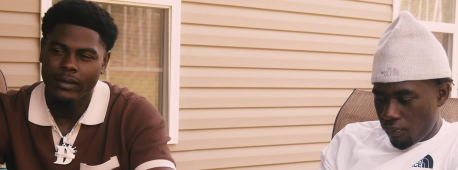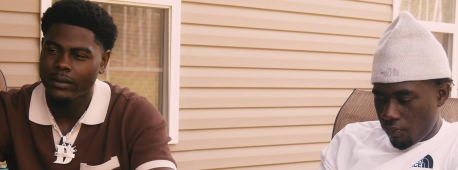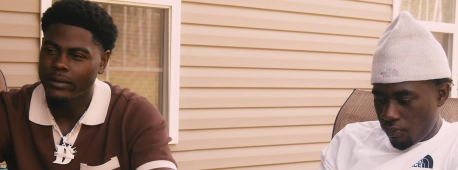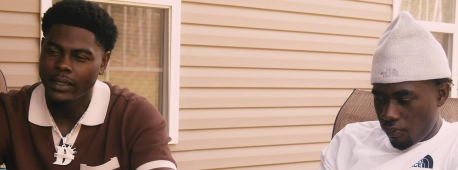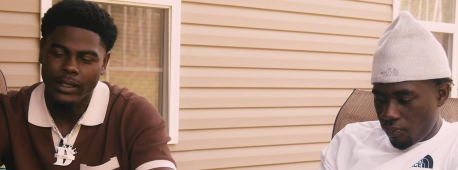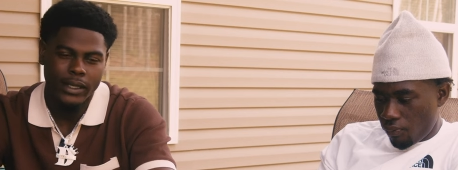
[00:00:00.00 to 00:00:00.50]

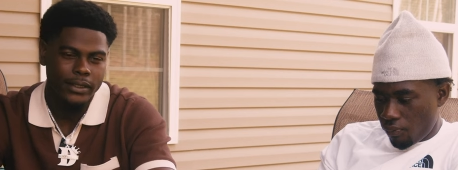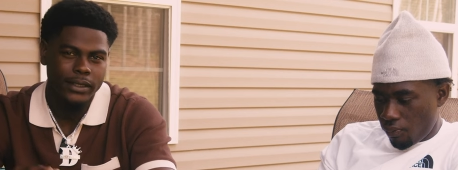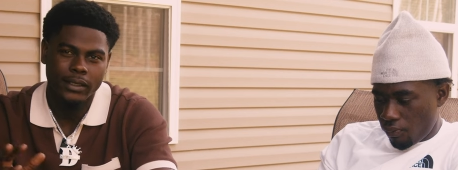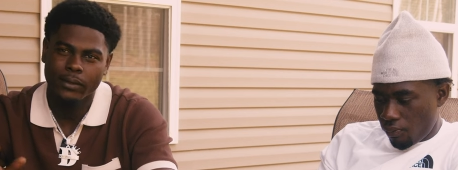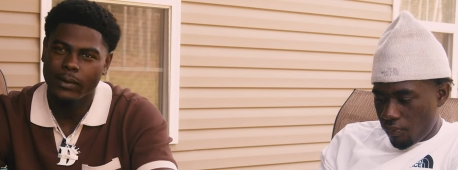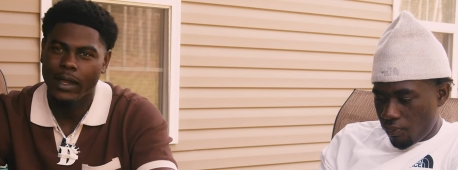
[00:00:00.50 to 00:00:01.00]
Speaker 1: Let that shit
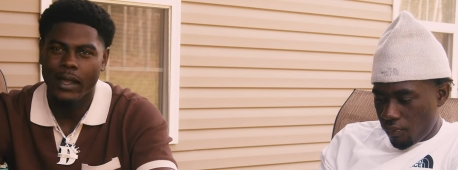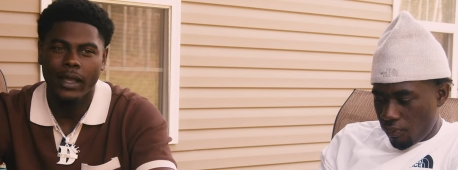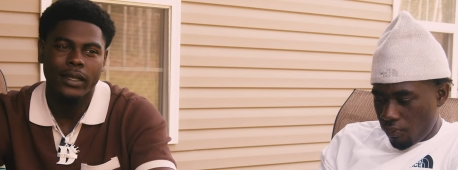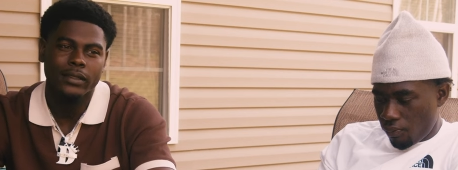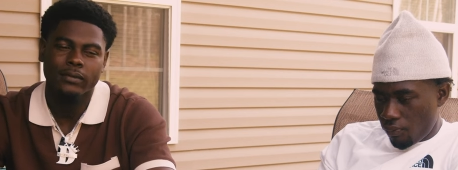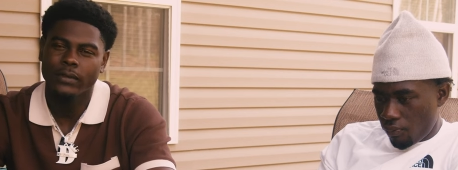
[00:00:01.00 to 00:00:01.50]

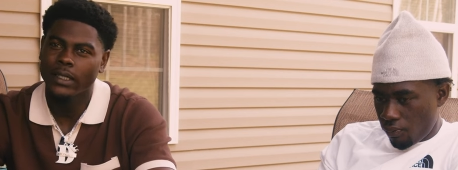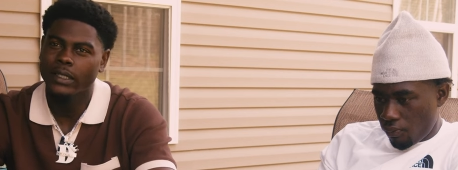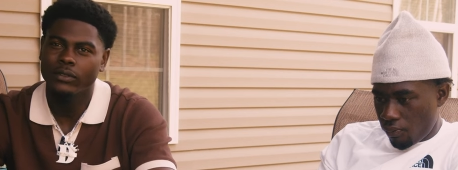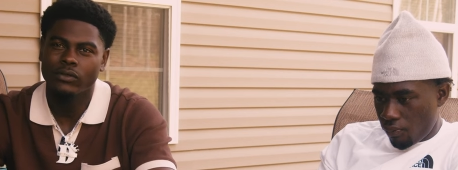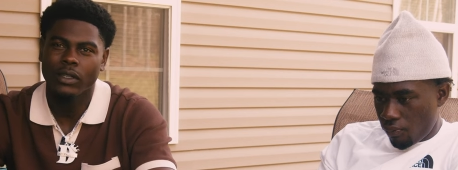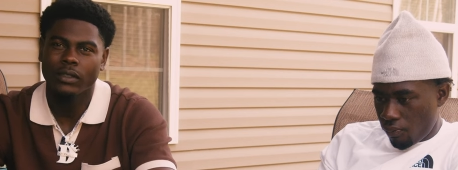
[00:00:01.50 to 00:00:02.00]
ride. We ain't
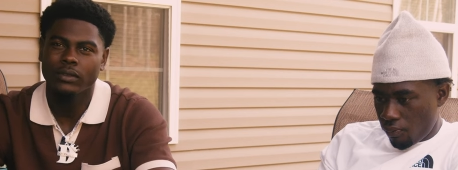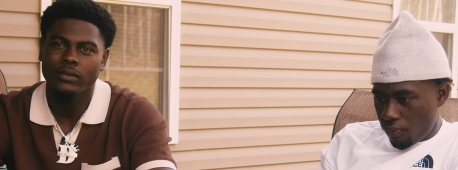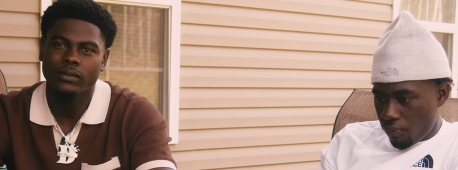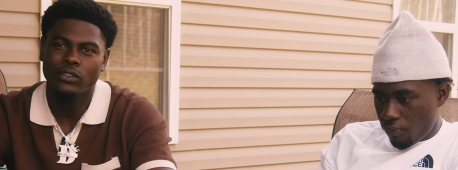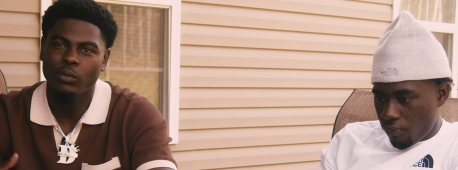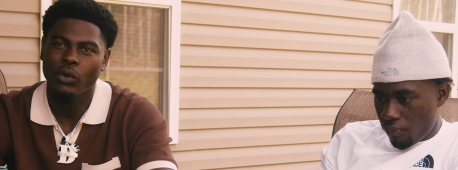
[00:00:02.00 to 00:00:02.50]
trying to
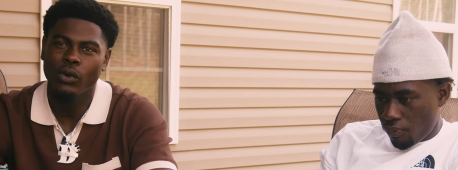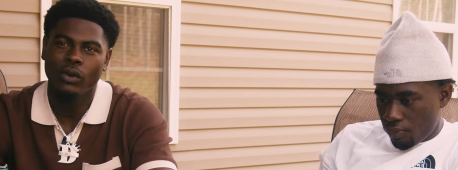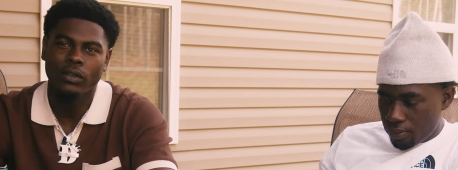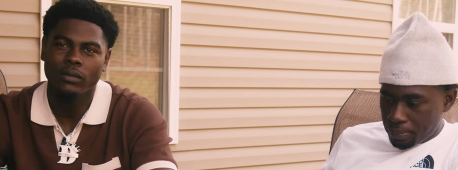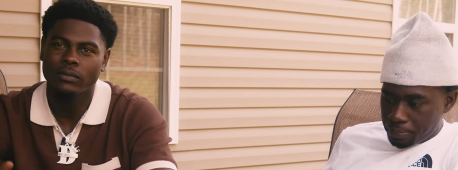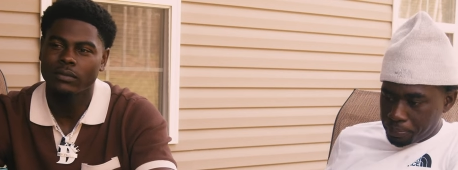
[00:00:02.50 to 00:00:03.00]
spoil
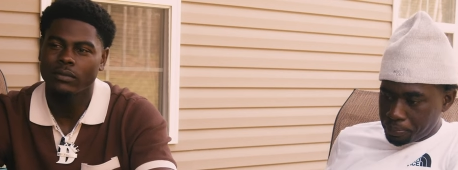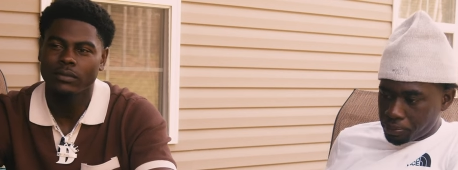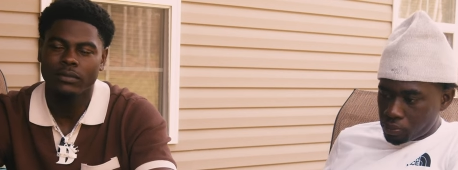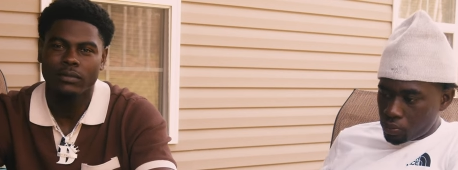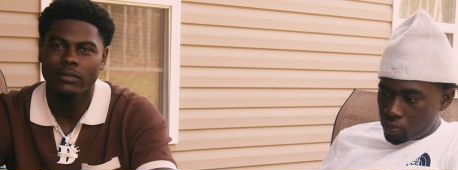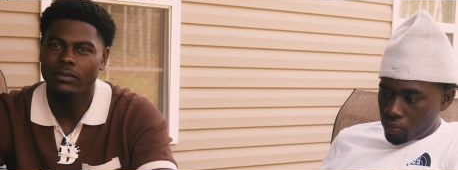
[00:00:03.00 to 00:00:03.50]
them.
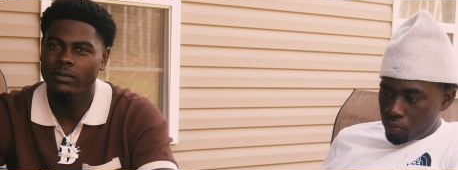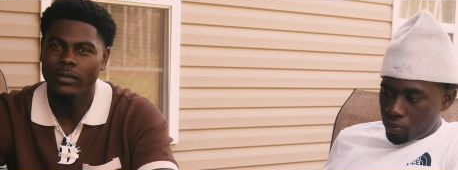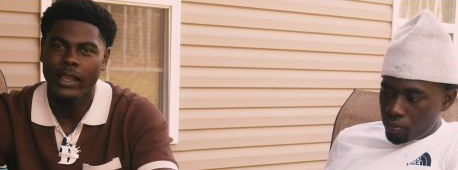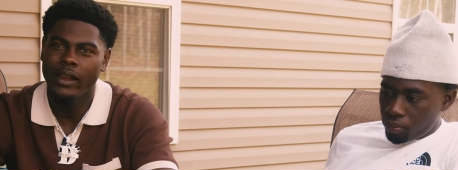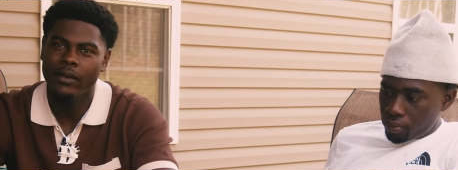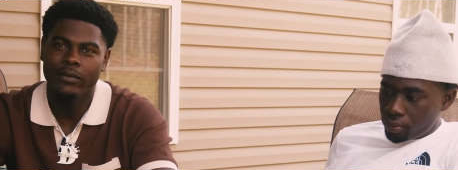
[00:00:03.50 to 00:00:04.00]
Yeah.
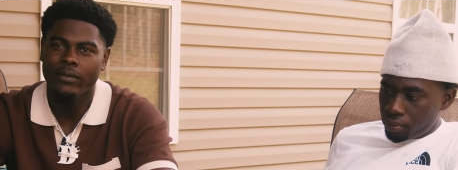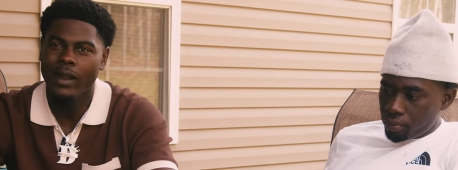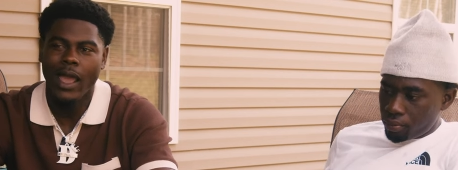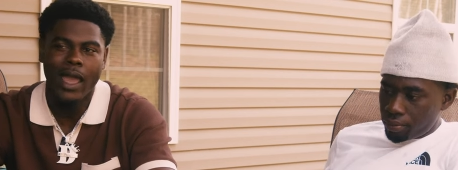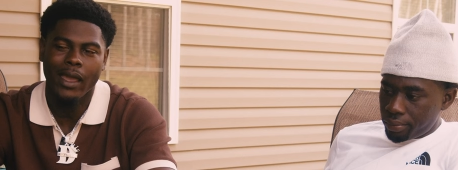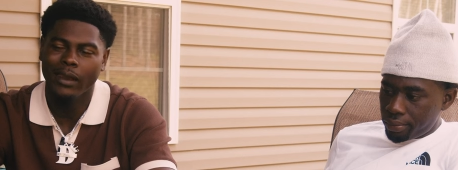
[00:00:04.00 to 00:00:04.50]
Every
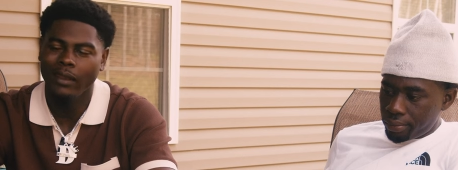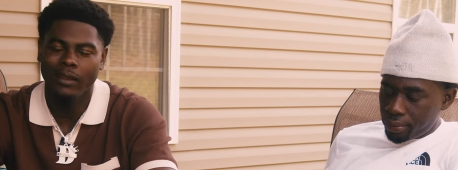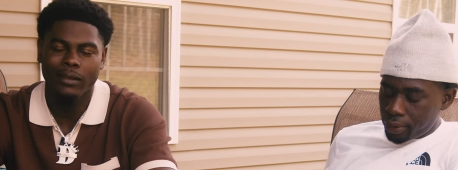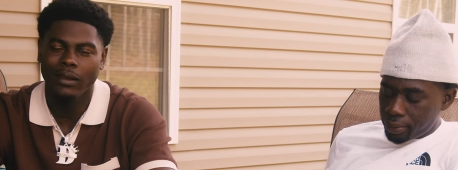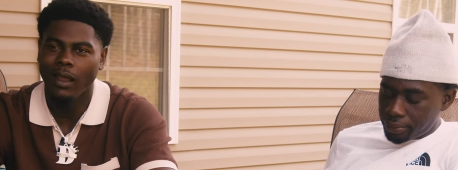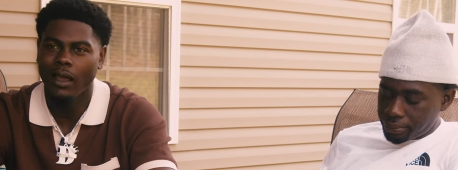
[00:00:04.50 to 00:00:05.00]
Friday
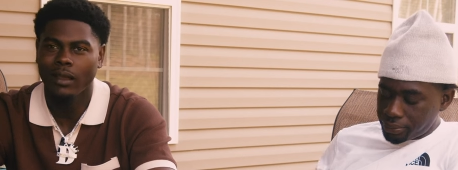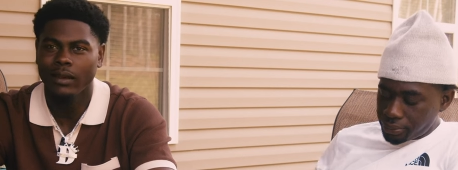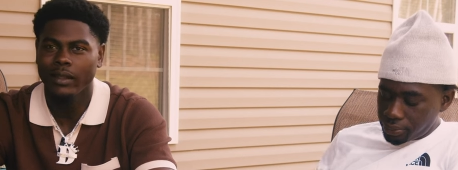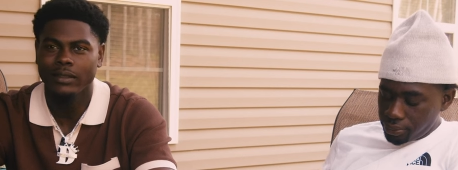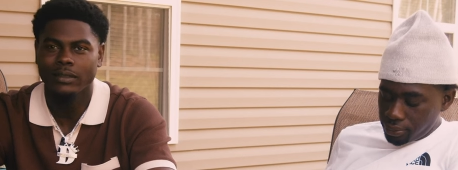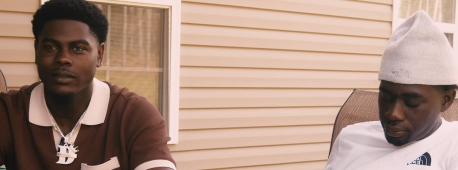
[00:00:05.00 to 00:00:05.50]
and all
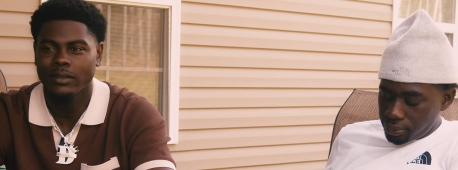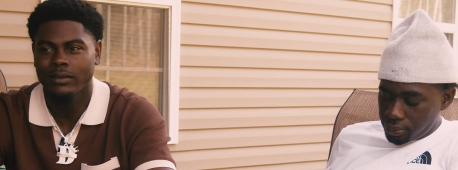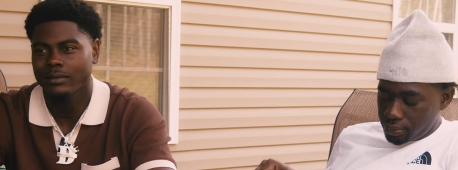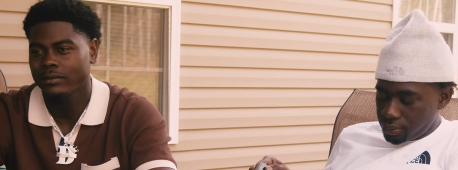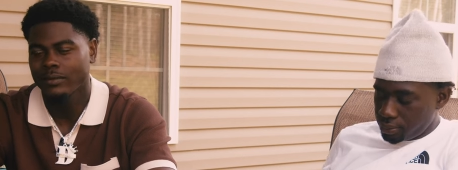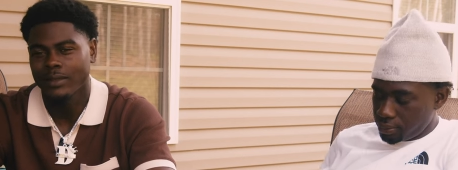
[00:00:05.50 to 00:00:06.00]
that shit.